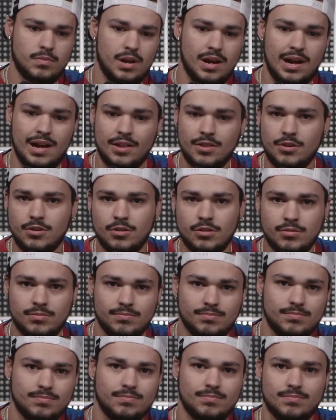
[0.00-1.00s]
other
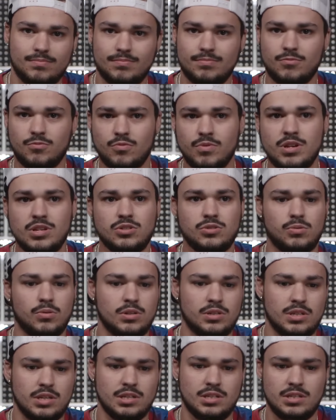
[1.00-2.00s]

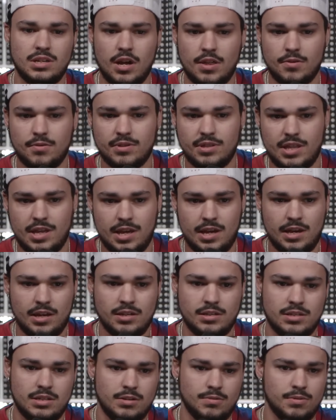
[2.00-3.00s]
resources and other
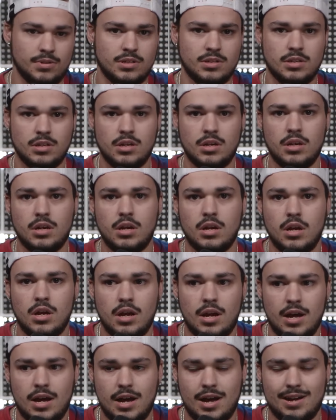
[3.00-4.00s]
things. He was
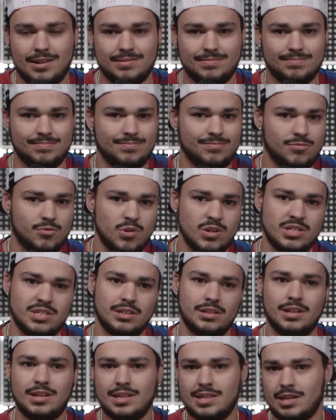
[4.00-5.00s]
uh,
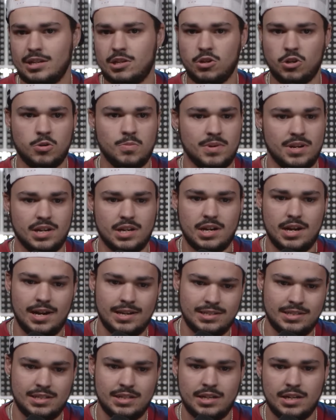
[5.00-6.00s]
recently, they took him into
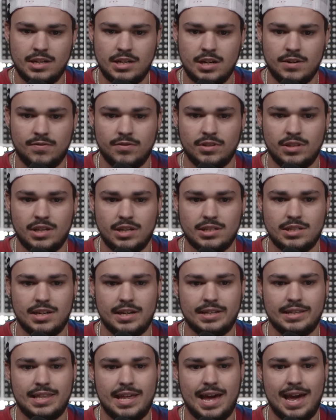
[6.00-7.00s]
custody, different things
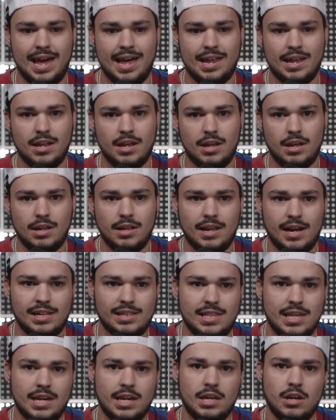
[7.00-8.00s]
like that. I
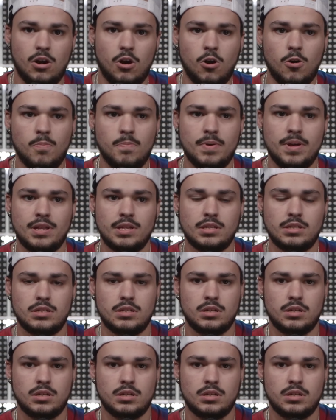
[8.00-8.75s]
think it opens